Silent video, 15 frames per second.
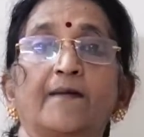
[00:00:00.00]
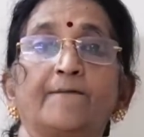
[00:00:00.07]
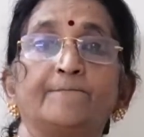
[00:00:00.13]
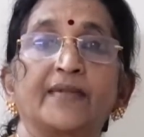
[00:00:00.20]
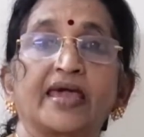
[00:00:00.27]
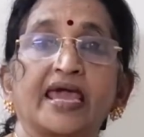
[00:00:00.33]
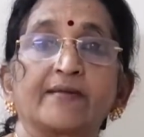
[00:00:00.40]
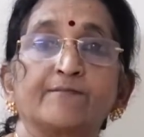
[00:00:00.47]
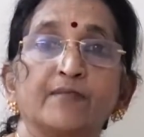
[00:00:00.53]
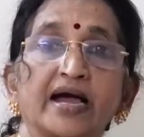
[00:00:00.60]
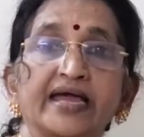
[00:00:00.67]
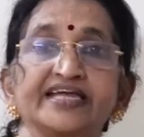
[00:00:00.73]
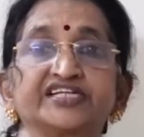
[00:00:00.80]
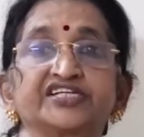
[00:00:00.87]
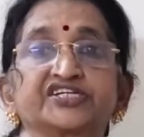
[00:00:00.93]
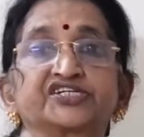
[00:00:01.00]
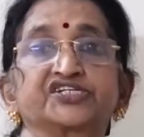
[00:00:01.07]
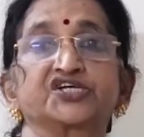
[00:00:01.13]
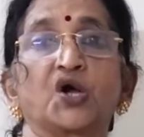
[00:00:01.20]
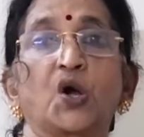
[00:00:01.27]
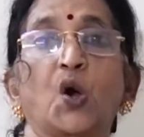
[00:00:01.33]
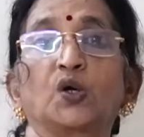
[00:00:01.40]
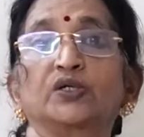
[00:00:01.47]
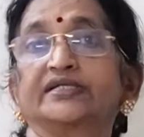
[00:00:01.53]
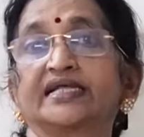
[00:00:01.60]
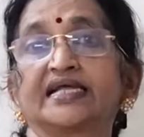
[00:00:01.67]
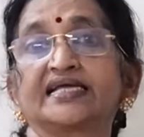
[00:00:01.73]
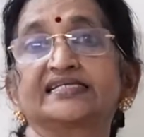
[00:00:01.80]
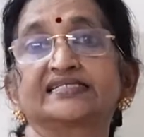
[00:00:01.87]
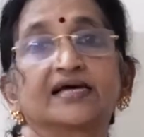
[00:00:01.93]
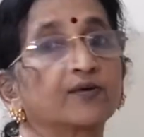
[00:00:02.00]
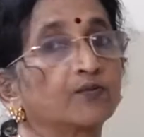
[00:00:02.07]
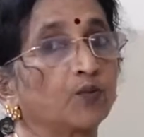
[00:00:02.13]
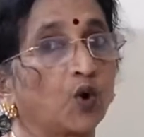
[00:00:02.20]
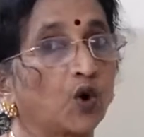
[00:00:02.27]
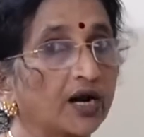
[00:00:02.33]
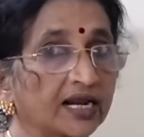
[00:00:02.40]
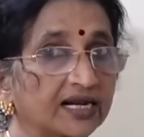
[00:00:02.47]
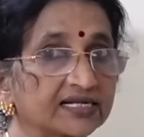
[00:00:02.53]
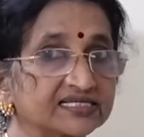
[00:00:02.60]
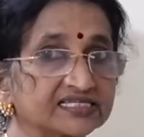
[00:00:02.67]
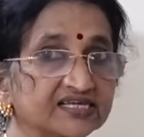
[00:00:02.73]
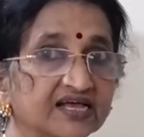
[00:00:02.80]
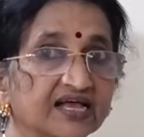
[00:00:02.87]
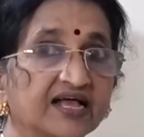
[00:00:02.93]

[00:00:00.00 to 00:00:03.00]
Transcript: may, might. All these are models.